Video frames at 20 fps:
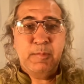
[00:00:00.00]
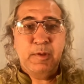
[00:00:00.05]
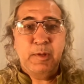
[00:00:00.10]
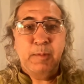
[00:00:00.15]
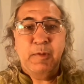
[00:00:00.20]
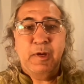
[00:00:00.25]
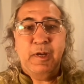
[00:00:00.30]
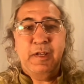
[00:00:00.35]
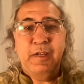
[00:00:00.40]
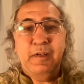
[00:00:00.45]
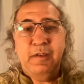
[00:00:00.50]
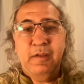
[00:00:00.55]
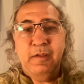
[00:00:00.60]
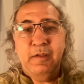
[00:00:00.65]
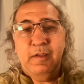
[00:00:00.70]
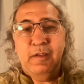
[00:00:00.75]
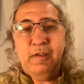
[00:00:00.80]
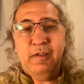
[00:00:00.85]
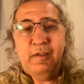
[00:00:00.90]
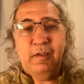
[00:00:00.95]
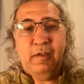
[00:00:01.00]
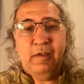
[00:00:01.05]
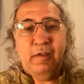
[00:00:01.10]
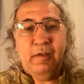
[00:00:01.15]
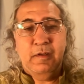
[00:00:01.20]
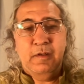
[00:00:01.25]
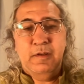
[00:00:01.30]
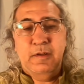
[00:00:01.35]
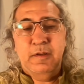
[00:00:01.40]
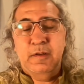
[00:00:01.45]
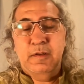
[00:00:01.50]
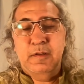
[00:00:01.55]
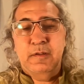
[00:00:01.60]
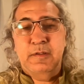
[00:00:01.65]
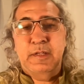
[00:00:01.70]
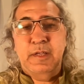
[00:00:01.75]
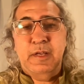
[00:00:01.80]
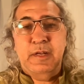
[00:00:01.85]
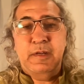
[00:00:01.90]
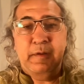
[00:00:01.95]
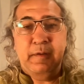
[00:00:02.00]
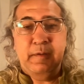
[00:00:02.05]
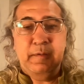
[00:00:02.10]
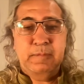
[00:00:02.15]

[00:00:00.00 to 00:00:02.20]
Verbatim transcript: in mind and that